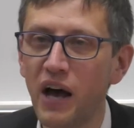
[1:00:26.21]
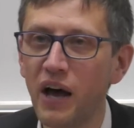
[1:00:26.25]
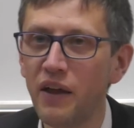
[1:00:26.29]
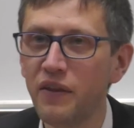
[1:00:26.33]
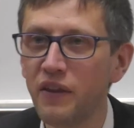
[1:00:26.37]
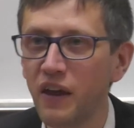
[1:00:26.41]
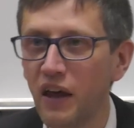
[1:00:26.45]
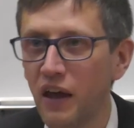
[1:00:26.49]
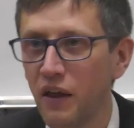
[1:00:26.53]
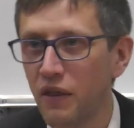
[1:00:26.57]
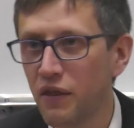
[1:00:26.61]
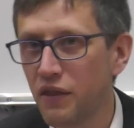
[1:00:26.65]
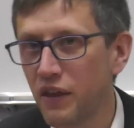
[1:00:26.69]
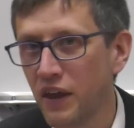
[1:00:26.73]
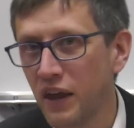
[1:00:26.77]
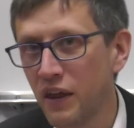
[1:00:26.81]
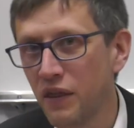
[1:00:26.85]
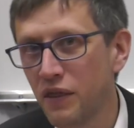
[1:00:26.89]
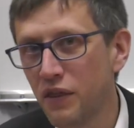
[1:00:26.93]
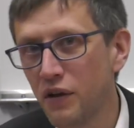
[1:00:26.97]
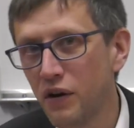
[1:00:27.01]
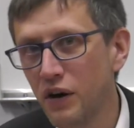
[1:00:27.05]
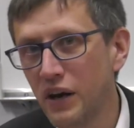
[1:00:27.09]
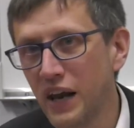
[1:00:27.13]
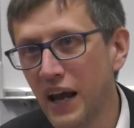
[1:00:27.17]
and
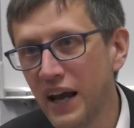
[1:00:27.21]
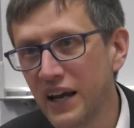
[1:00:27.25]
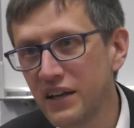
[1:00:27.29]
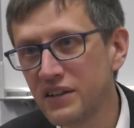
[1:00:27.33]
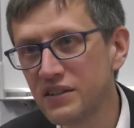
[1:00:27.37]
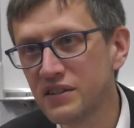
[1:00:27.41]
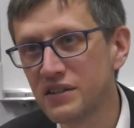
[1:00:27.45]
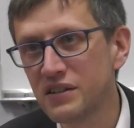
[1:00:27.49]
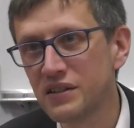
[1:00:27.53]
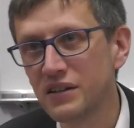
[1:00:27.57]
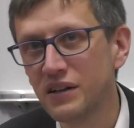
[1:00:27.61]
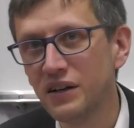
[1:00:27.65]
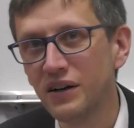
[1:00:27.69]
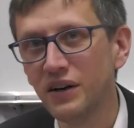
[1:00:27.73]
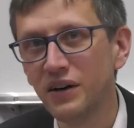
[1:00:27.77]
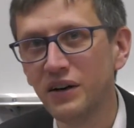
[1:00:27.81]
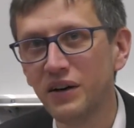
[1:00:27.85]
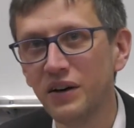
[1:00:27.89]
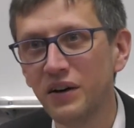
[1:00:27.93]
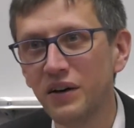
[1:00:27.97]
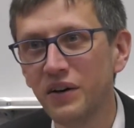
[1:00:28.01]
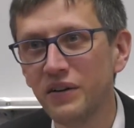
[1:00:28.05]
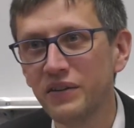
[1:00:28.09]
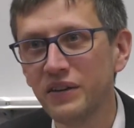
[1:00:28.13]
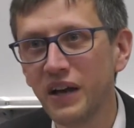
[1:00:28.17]
in the late
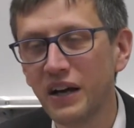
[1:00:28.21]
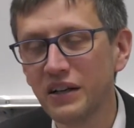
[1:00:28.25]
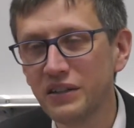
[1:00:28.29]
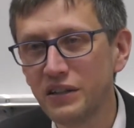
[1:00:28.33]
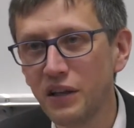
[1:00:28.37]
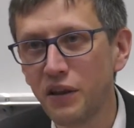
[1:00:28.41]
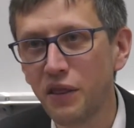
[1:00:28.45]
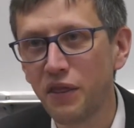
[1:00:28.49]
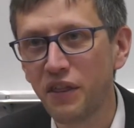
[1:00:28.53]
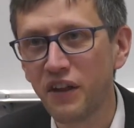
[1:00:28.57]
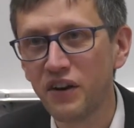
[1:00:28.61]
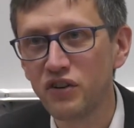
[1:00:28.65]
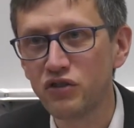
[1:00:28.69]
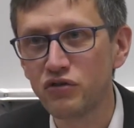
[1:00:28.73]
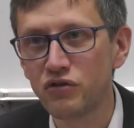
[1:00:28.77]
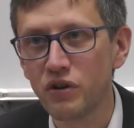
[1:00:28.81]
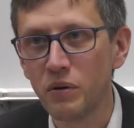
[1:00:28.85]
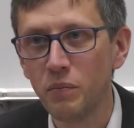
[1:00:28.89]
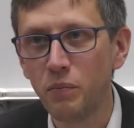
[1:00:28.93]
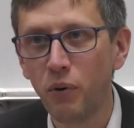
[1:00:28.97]
19th century,